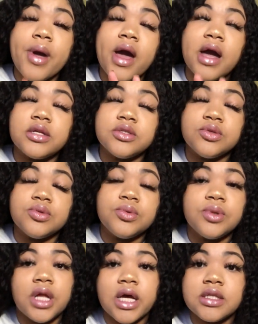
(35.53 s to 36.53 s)
I do
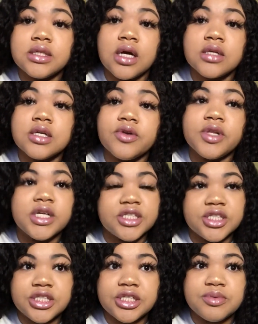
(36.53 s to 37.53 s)
like toxic
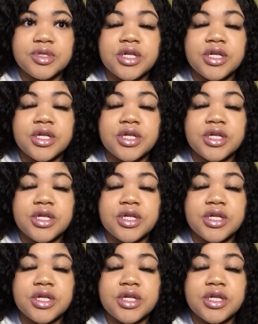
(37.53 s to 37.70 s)
relationships.